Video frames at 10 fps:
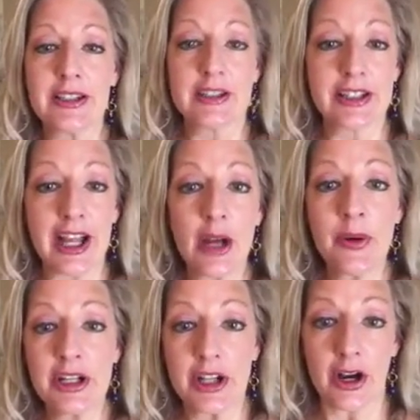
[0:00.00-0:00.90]
Today I
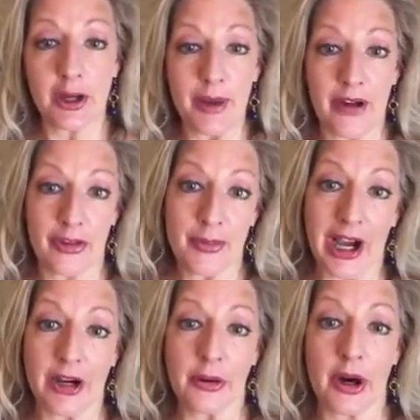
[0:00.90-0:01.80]
want to talk about the
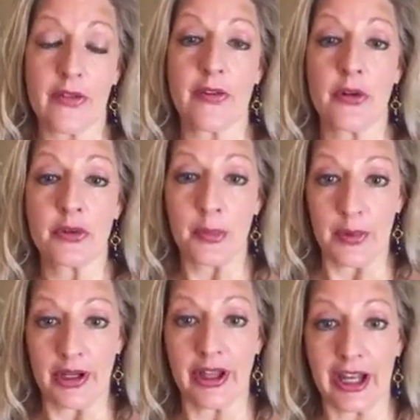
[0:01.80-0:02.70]
power of
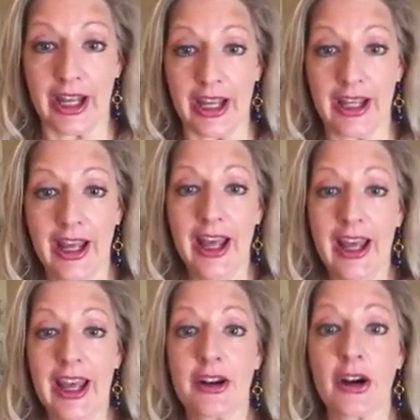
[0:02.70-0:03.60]
vulnerability
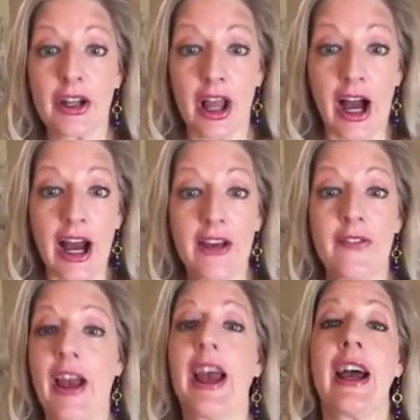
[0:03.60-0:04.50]
in our life
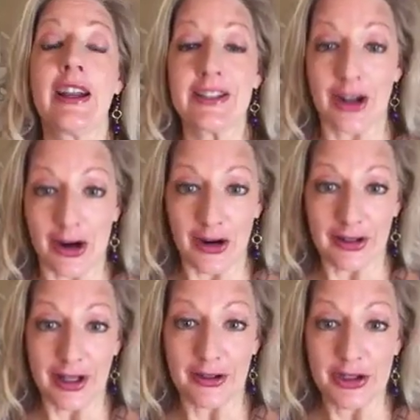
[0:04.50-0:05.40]
and our
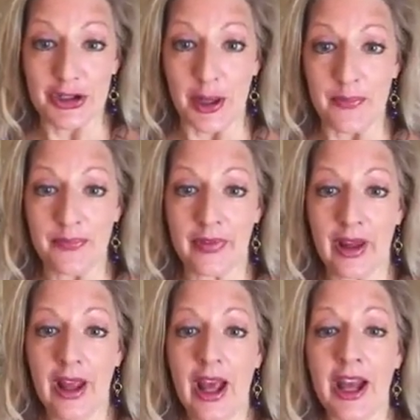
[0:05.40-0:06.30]
leadership.
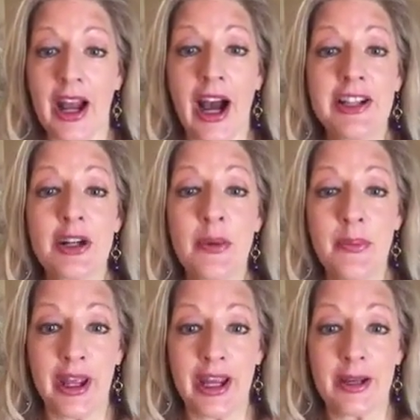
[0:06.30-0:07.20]
And I don't
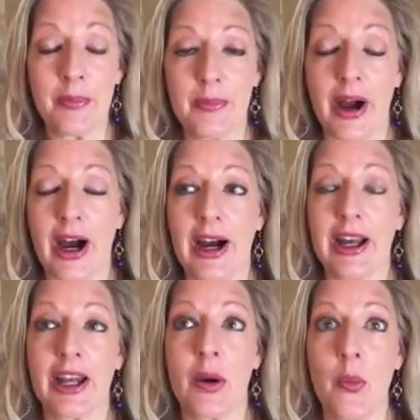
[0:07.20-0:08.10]
mean
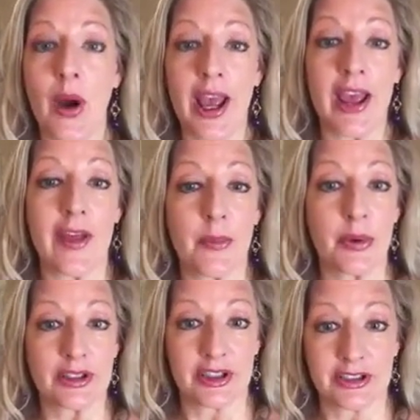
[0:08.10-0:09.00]
in a way that
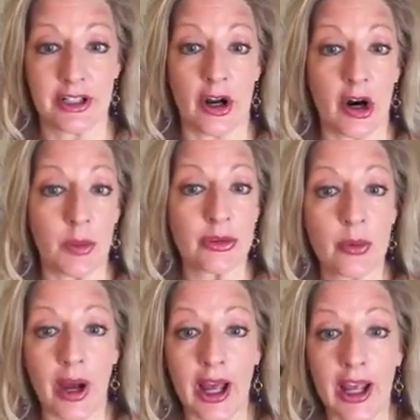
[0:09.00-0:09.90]
puts us in harm's
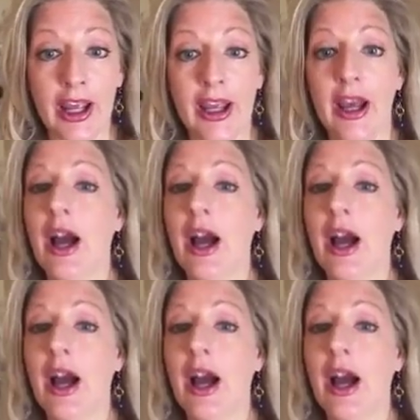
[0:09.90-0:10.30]
way